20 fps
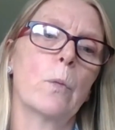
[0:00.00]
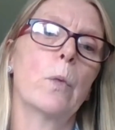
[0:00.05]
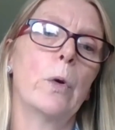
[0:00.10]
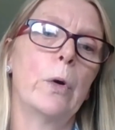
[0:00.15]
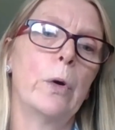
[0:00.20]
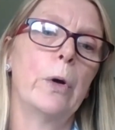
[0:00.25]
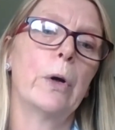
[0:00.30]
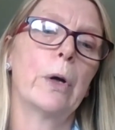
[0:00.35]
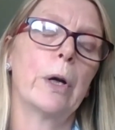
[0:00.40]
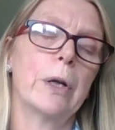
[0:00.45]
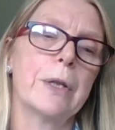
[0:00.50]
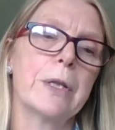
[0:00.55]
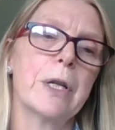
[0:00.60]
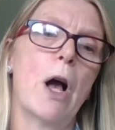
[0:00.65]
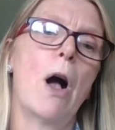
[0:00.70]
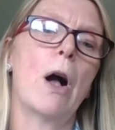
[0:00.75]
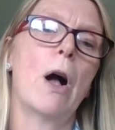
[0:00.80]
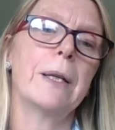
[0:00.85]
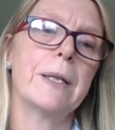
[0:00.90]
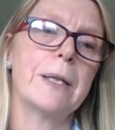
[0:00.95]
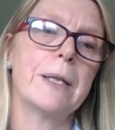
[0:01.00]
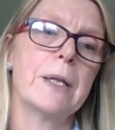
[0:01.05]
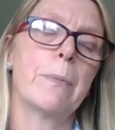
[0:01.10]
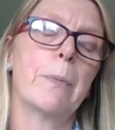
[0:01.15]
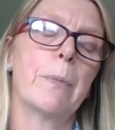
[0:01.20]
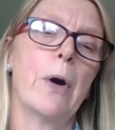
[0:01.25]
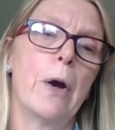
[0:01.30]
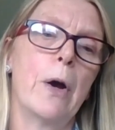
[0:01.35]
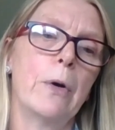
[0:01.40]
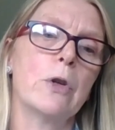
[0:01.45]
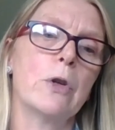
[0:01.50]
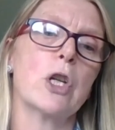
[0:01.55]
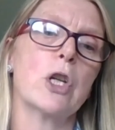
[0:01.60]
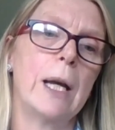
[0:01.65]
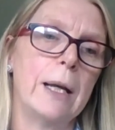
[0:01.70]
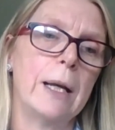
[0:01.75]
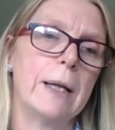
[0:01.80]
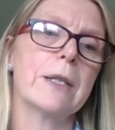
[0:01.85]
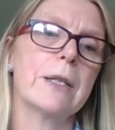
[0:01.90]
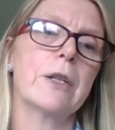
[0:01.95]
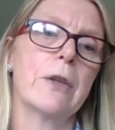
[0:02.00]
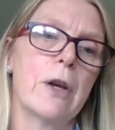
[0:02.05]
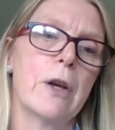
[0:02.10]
work and targeted approach into